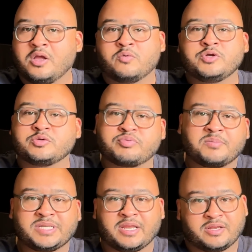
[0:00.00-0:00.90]
we should
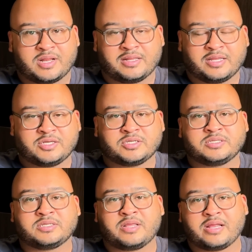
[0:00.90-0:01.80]
probably get you an allocation
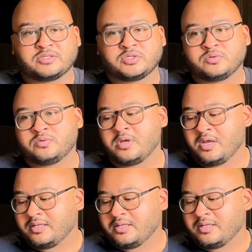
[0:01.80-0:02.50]
into that too.